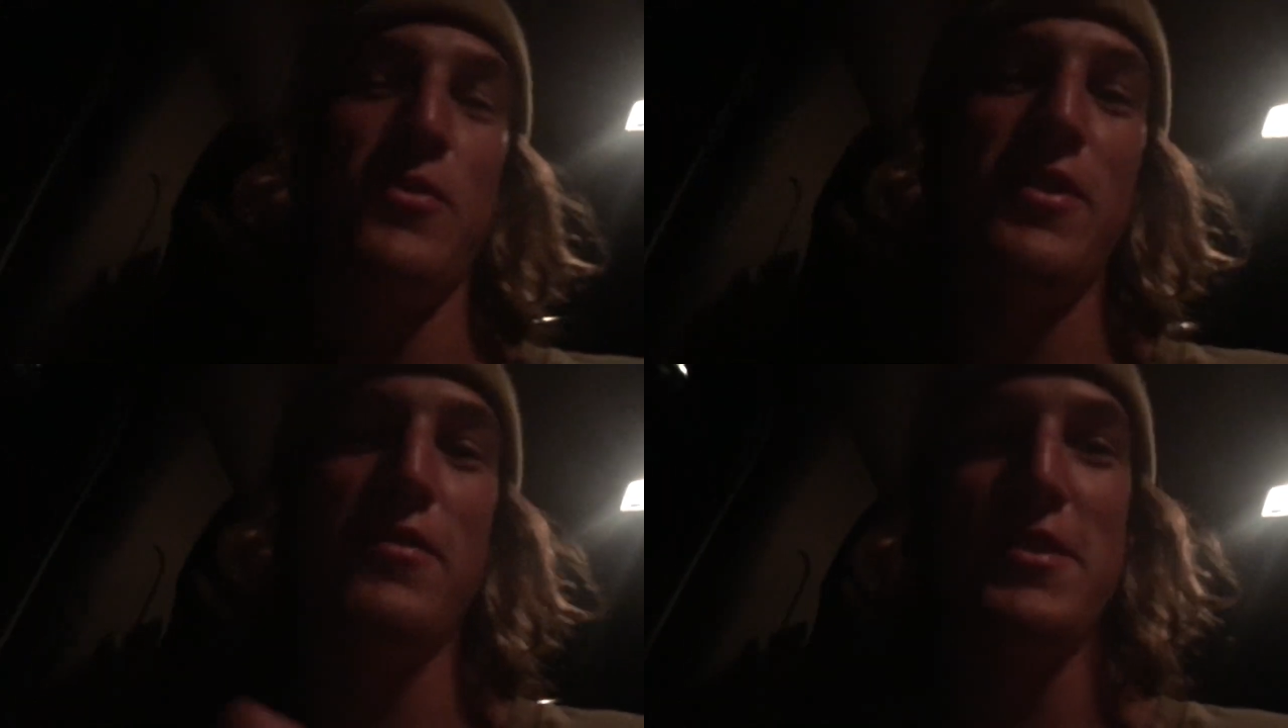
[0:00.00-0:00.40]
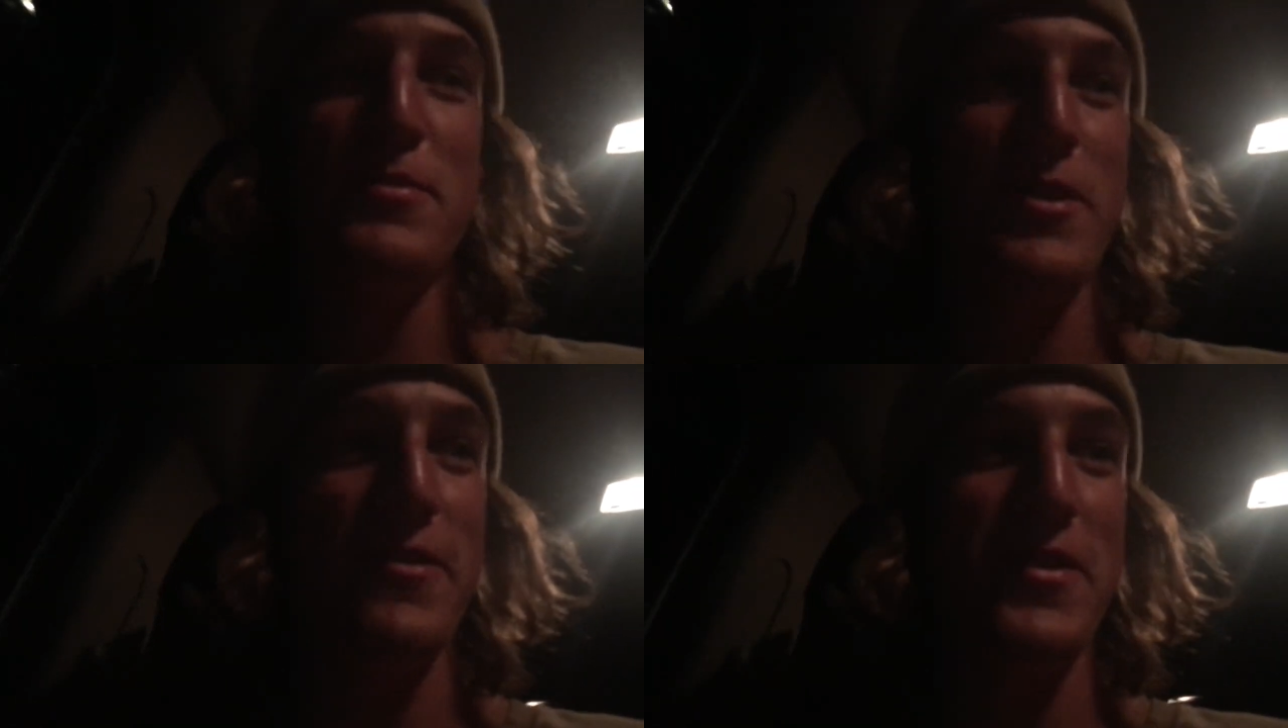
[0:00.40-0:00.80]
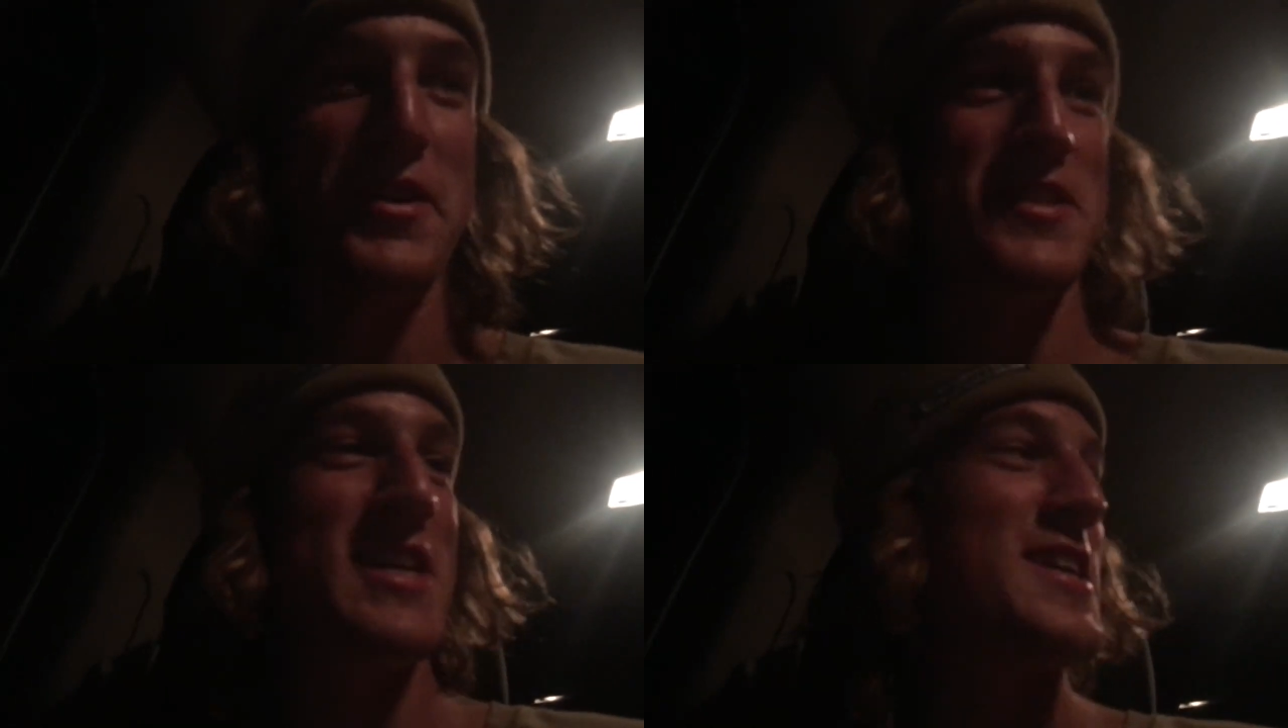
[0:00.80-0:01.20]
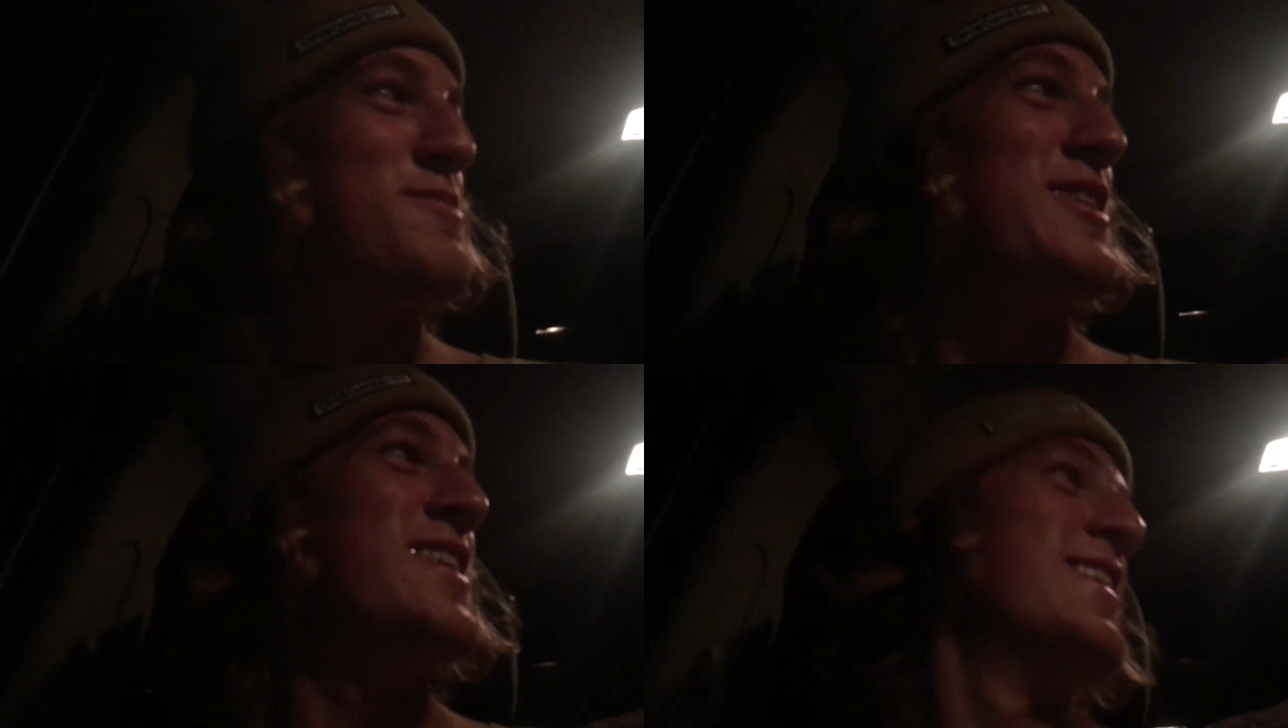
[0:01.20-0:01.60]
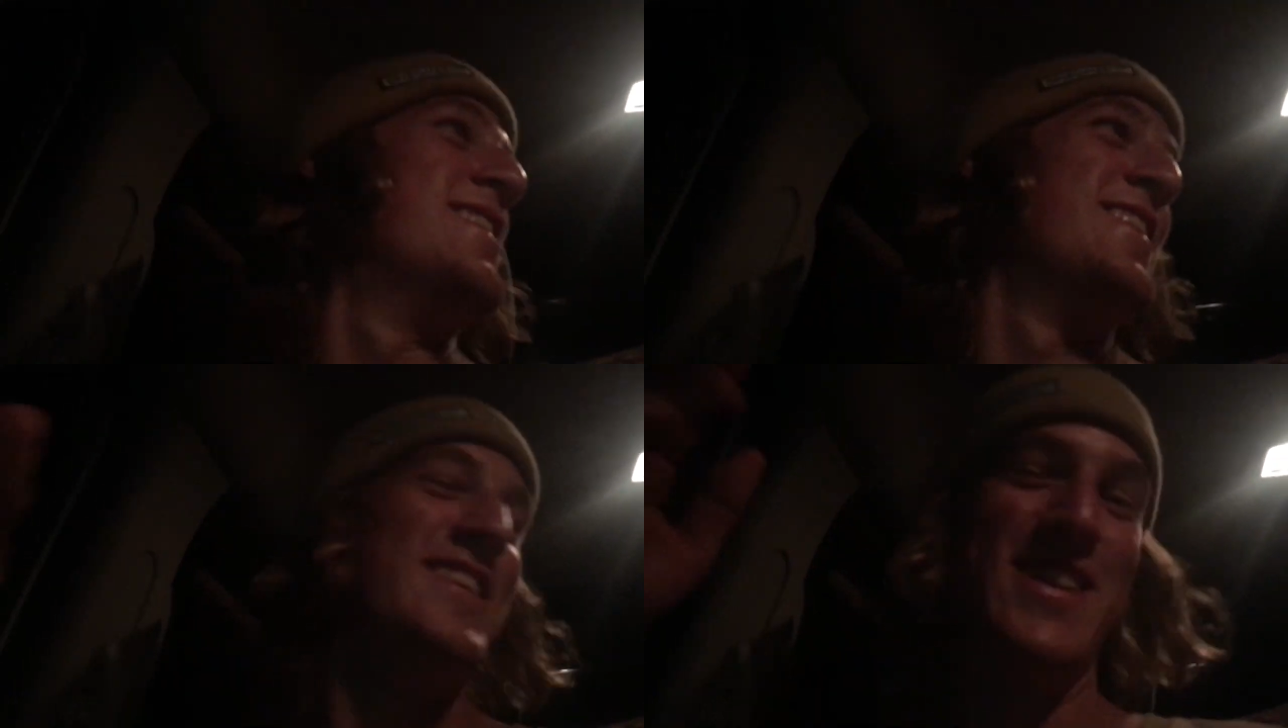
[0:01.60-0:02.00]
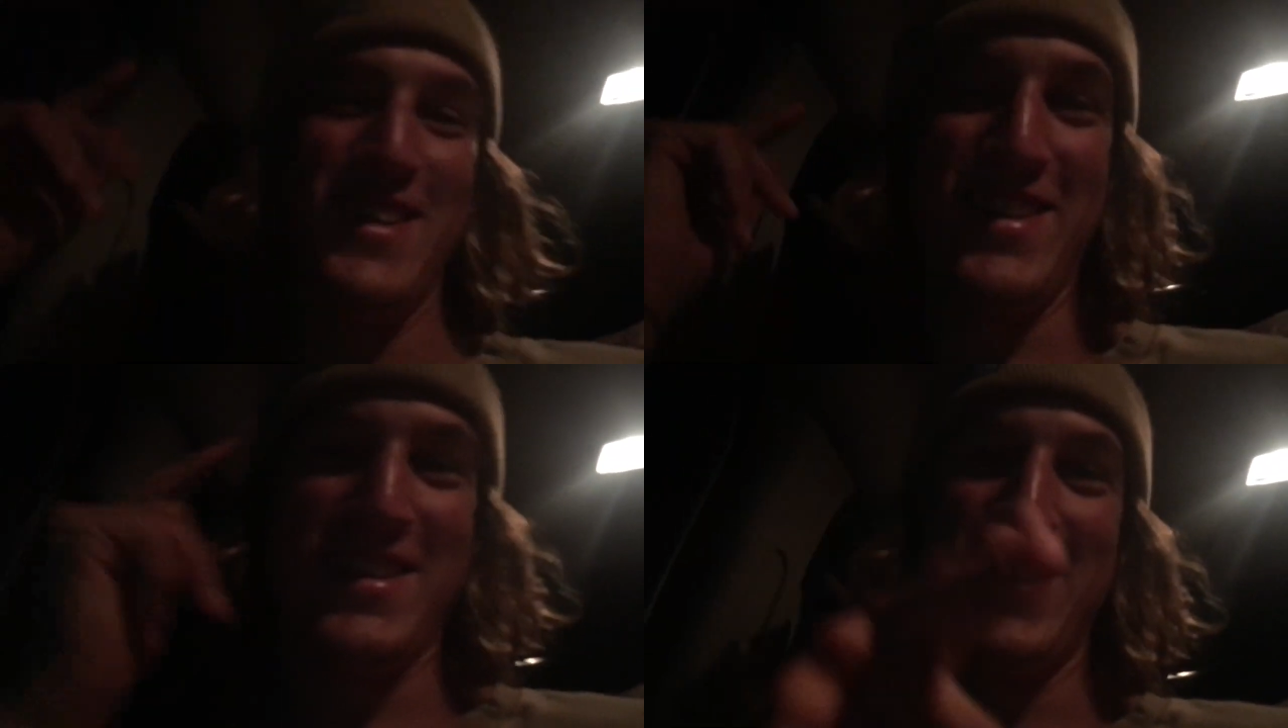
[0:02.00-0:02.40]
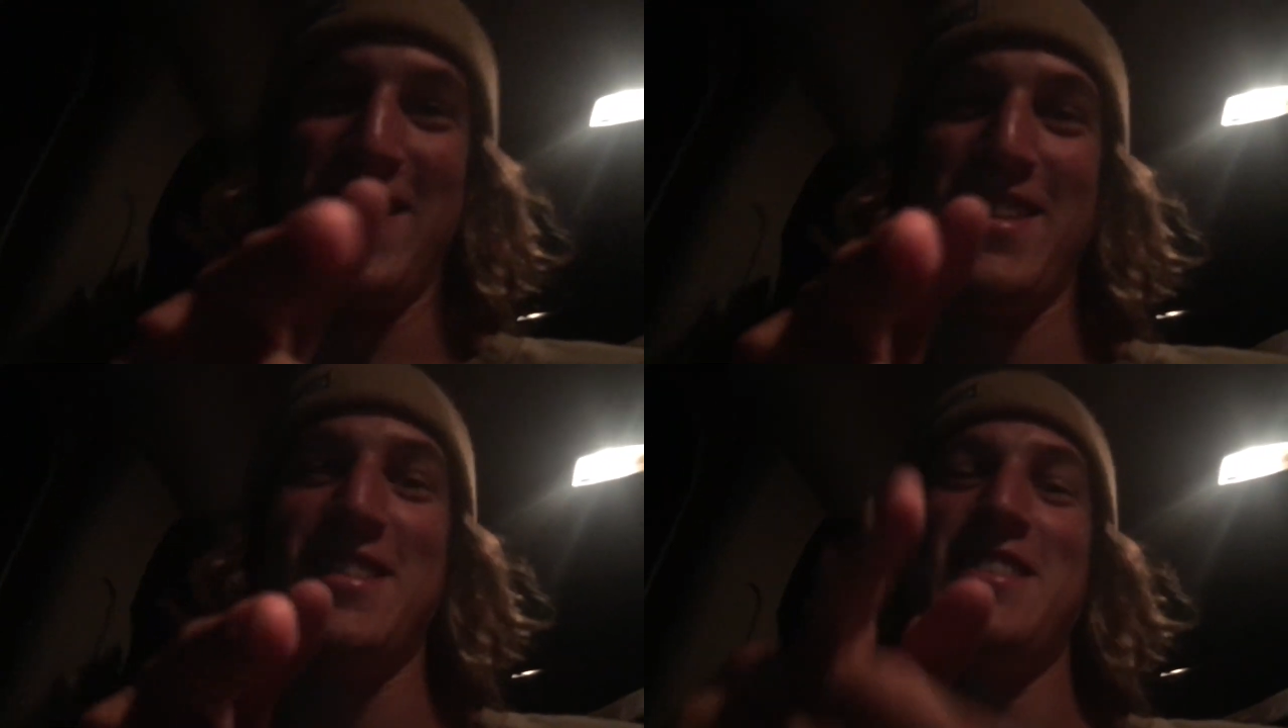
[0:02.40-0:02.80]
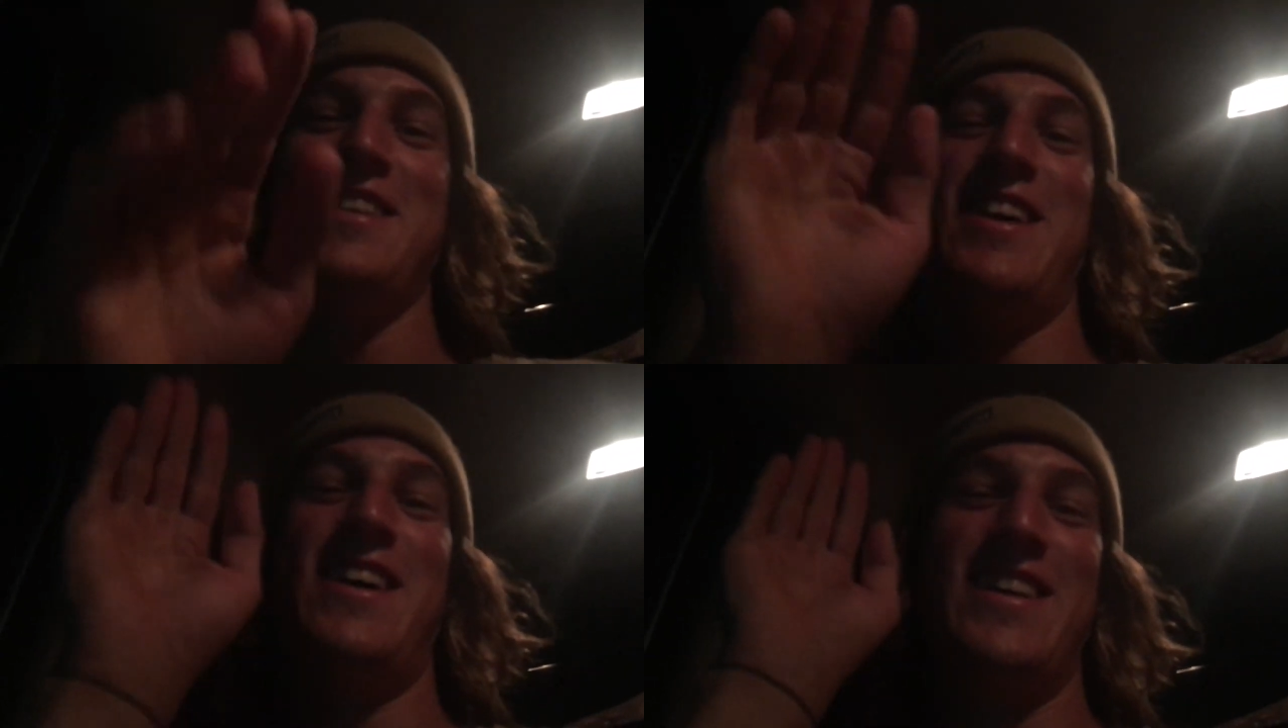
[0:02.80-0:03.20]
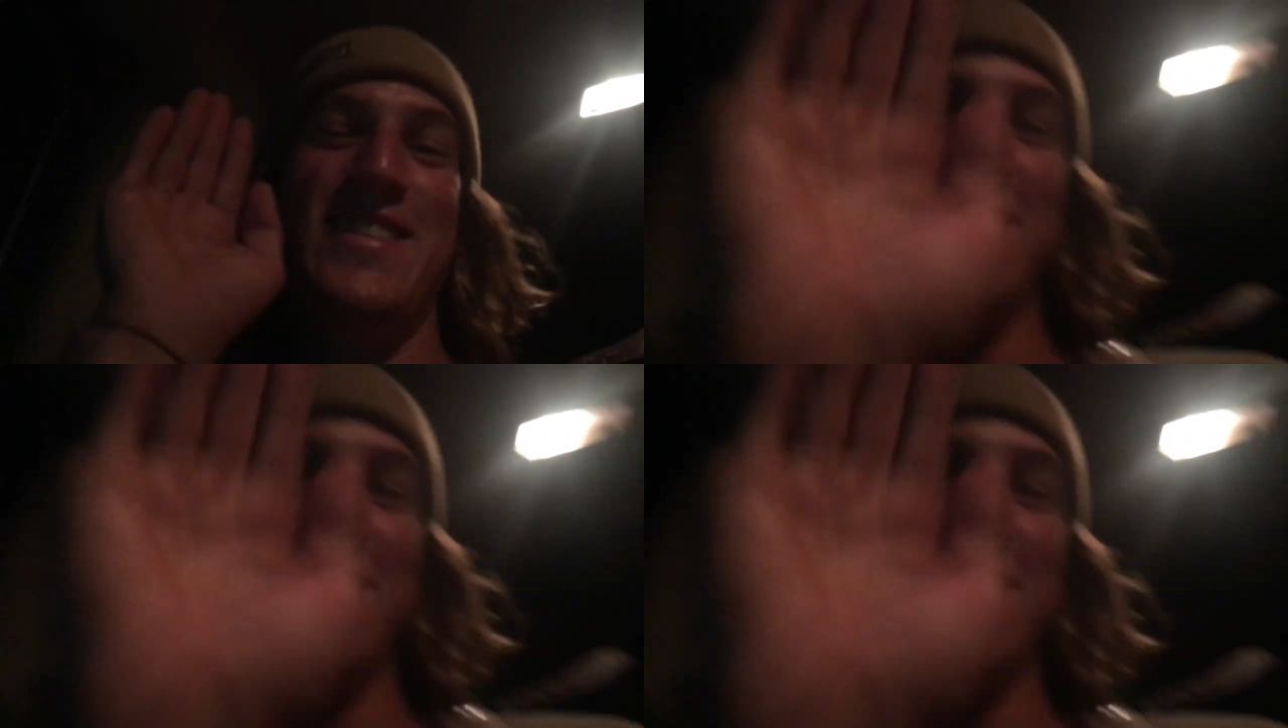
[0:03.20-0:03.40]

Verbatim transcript: wherever this motherfucker takes me. See you there.